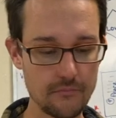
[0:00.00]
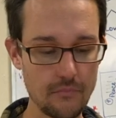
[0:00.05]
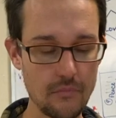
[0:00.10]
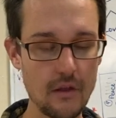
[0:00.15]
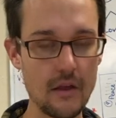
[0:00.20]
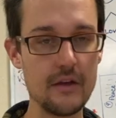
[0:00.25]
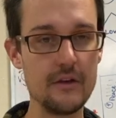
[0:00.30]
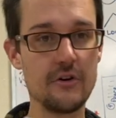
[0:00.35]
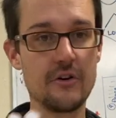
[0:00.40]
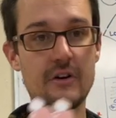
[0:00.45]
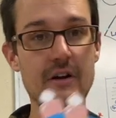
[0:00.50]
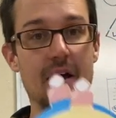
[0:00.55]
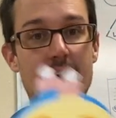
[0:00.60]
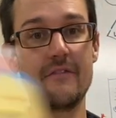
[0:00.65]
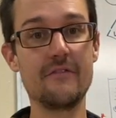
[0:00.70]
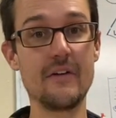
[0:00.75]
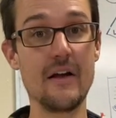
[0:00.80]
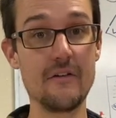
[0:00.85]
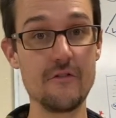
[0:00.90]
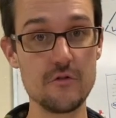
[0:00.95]
You're going to
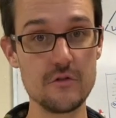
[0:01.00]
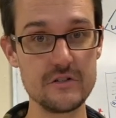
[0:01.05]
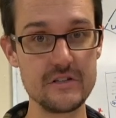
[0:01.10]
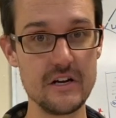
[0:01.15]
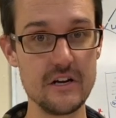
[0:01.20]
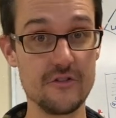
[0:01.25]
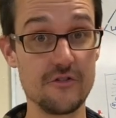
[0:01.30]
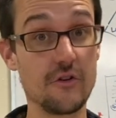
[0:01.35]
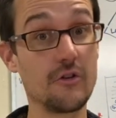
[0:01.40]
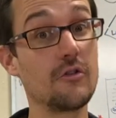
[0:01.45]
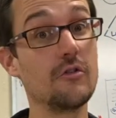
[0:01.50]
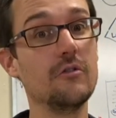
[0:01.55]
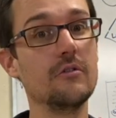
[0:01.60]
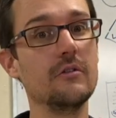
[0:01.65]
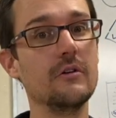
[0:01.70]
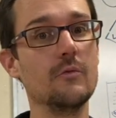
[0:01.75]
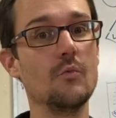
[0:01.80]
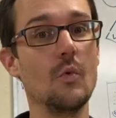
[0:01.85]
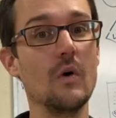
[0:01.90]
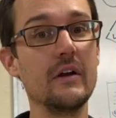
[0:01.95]
have everyone sit in a circle.
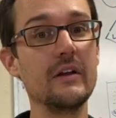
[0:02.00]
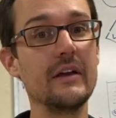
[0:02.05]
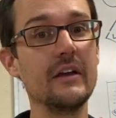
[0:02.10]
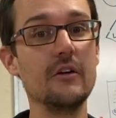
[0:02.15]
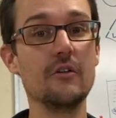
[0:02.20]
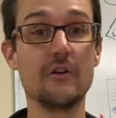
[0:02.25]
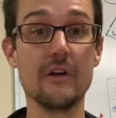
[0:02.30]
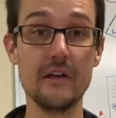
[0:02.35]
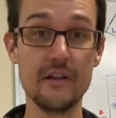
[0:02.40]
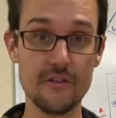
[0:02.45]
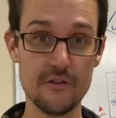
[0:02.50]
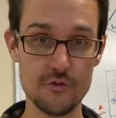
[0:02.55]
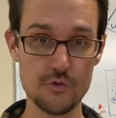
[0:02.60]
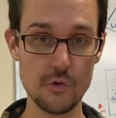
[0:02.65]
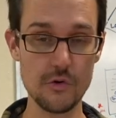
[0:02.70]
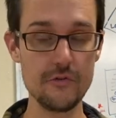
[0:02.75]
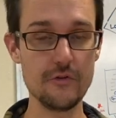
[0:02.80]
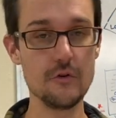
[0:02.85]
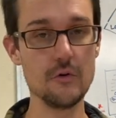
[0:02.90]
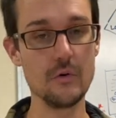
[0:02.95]
One kid will get the
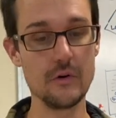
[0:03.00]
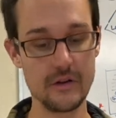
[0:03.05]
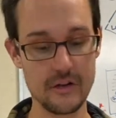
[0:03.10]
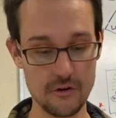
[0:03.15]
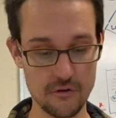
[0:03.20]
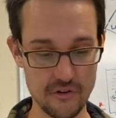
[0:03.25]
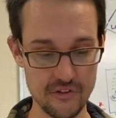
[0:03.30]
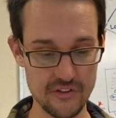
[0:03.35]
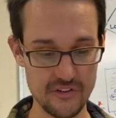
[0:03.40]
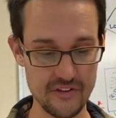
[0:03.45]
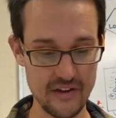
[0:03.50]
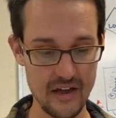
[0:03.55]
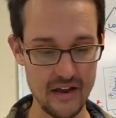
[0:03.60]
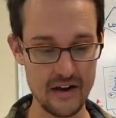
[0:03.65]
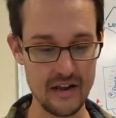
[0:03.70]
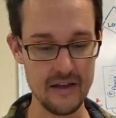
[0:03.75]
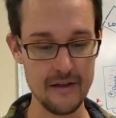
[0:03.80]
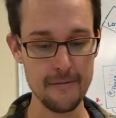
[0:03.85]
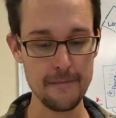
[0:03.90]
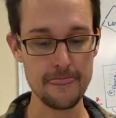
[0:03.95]
joyful, one kid will get the
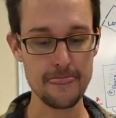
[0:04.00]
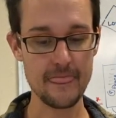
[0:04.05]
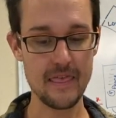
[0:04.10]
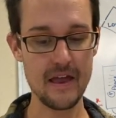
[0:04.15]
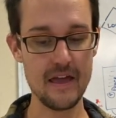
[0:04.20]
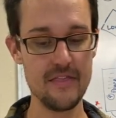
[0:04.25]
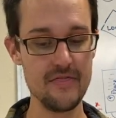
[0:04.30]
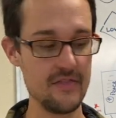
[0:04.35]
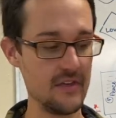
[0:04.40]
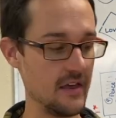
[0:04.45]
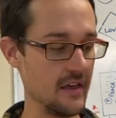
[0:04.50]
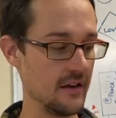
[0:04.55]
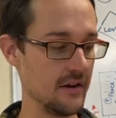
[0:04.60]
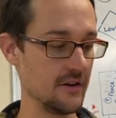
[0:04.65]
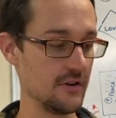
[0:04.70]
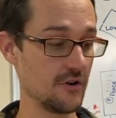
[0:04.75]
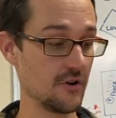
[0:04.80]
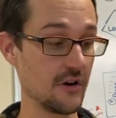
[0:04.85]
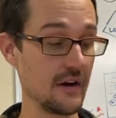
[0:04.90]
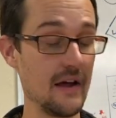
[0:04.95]
sad. And then
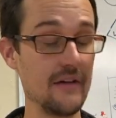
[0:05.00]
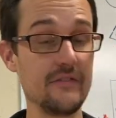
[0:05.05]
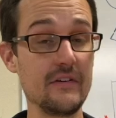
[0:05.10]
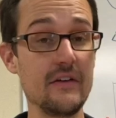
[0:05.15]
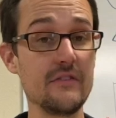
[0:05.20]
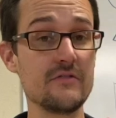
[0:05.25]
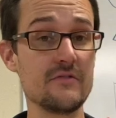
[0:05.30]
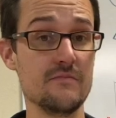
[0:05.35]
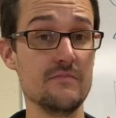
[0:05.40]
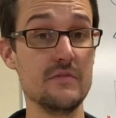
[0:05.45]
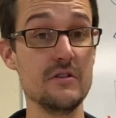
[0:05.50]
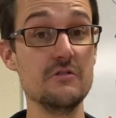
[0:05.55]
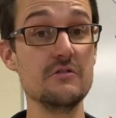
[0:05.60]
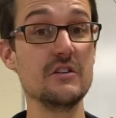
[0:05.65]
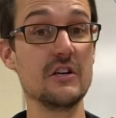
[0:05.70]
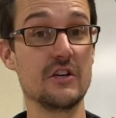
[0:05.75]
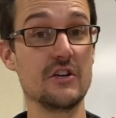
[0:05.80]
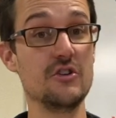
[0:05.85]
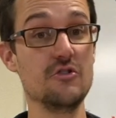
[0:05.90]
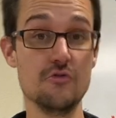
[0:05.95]
you're going to have some
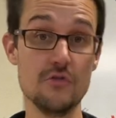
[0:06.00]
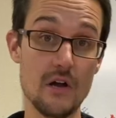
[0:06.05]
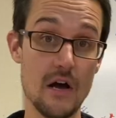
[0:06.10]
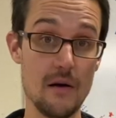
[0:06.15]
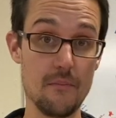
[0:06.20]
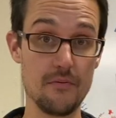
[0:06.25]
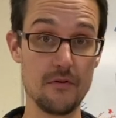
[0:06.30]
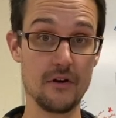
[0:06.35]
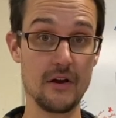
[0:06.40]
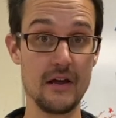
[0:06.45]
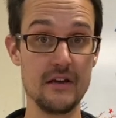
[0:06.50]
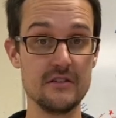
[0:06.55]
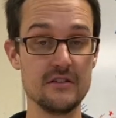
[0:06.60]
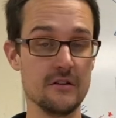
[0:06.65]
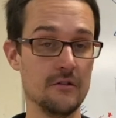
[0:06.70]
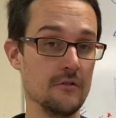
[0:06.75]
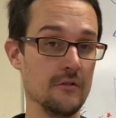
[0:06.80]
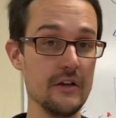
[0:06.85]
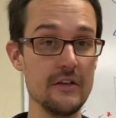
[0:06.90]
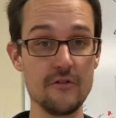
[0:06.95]
music queued up. Okay,
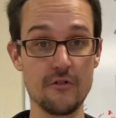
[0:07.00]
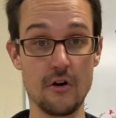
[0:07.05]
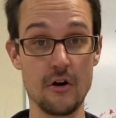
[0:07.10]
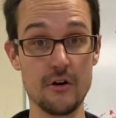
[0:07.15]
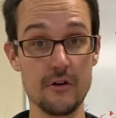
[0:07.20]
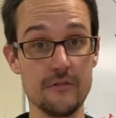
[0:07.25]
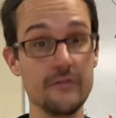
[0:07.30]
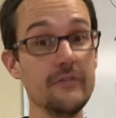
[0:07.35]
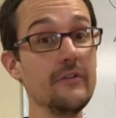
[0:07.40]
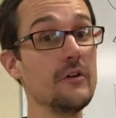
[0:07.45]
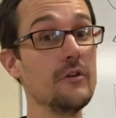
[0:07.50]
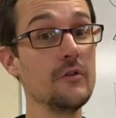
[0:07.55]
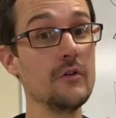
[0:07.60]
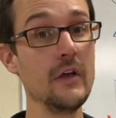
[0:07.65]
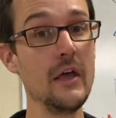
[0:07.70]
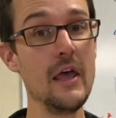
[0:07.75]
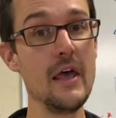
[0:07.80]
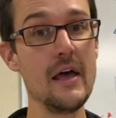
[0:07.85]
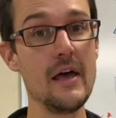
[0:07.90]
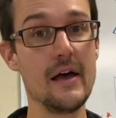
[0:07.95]
so either on your phone,
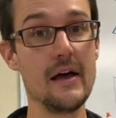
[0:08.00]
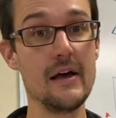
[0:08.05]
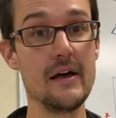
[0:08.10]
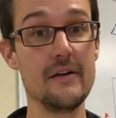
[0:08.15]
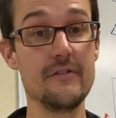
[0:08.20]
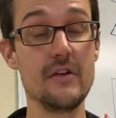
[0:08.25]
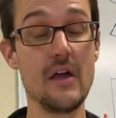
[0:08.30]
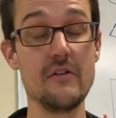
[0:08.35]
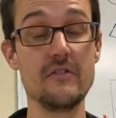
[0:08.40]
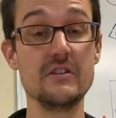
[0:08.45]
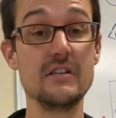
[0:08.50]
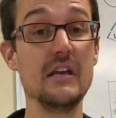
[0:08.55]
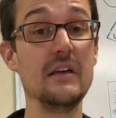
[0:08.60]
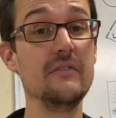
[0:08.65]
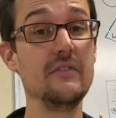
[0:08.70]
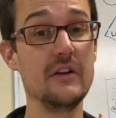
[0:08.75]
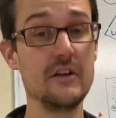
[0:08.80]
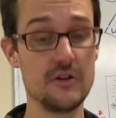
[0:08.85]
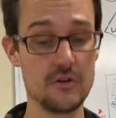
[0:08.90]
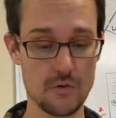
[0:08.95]
if you have a
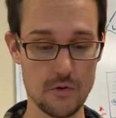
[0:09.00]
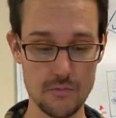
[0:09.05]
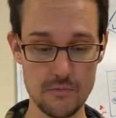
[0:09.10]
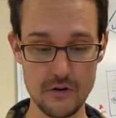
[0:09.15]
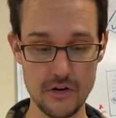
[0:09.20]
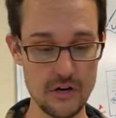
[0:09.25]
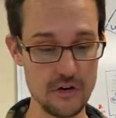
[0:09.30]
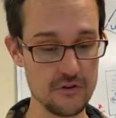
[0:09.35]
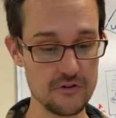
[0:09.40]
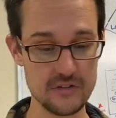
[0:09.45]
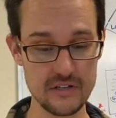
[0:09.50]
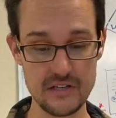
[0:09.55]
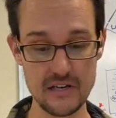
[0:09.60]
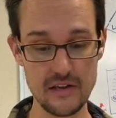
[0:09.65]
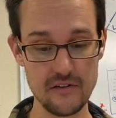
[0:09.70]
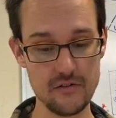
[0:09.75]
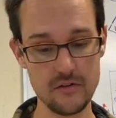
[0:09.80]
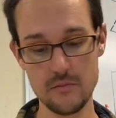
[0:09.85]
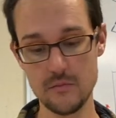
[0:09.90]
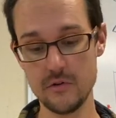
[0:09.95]
TV in your room, you can use the
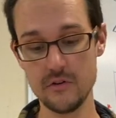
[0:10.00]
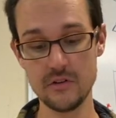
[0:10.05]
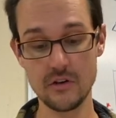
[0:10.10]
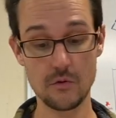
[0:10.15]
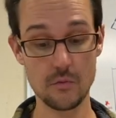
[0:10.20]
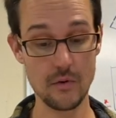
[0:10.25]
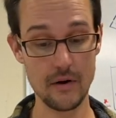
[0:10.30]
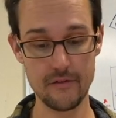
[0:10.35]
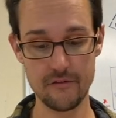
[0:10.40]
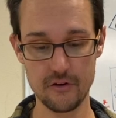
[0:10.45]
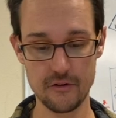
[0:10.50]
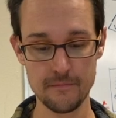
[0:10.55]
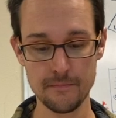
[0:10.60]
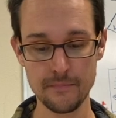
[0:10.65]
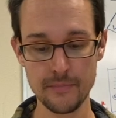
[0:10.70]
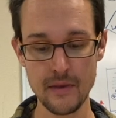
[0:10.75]
TV music, whatever.